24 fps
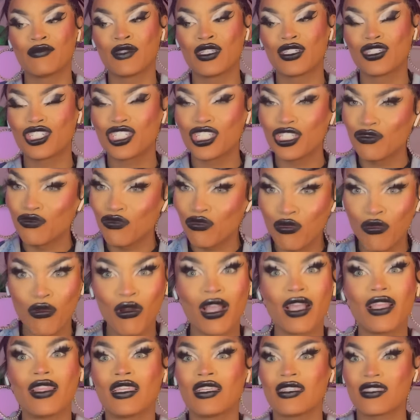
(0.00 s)
she
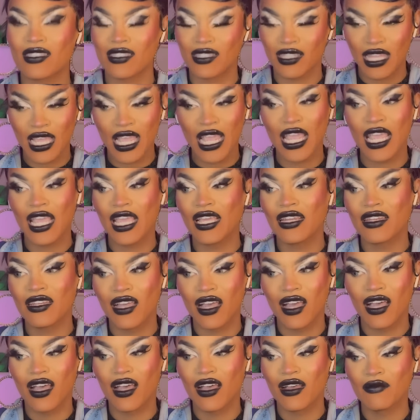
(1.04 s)
really slayed.
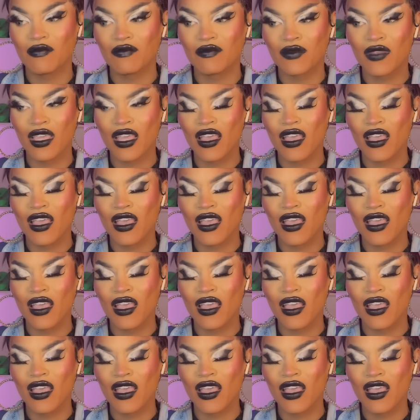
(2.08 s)
Um,